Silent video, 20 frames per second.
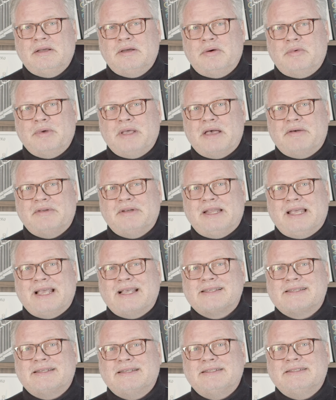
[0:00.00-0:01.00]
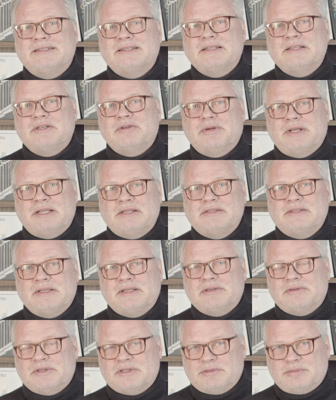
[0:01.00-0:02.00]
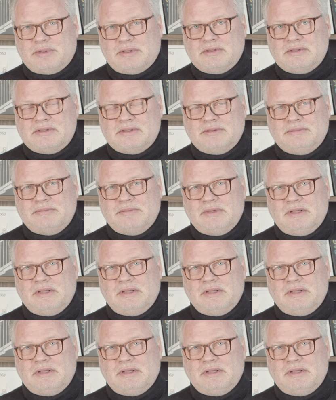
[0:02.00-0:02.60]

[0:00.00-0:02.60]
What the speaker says: We have an excellent transient response.